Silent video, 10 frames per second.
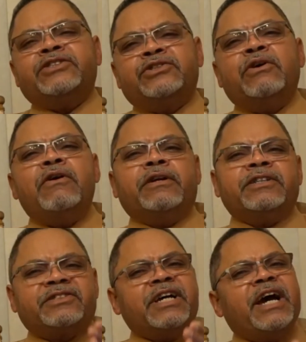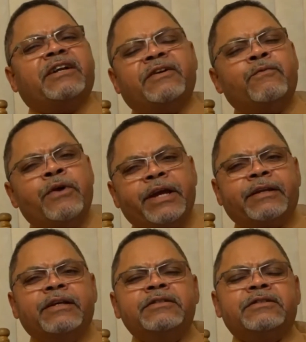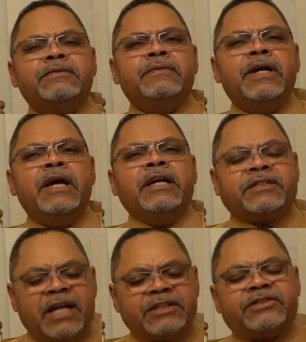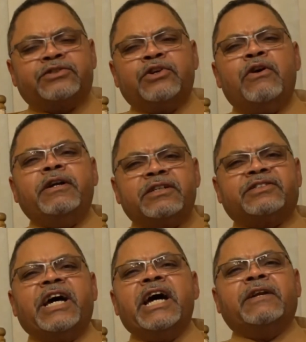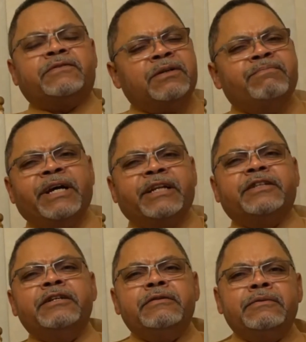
showing a sign of weakness. It's not showing a sign of timidity.